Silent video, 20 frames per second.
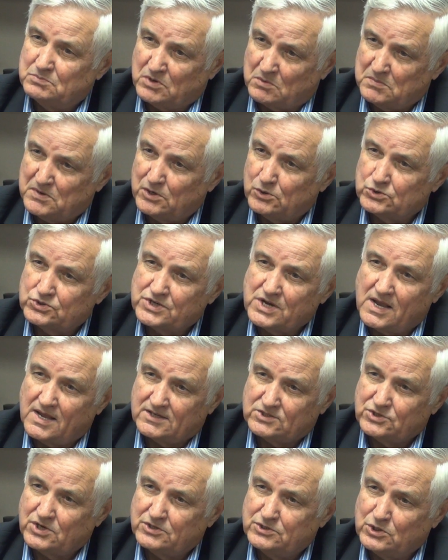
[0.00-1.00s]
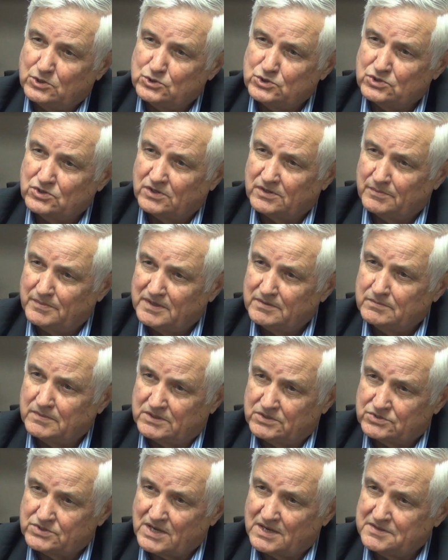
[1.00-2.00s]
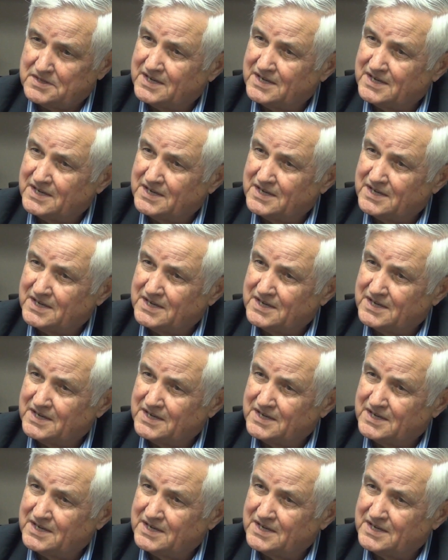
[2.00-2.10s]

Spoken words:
proposed constitutional amendments.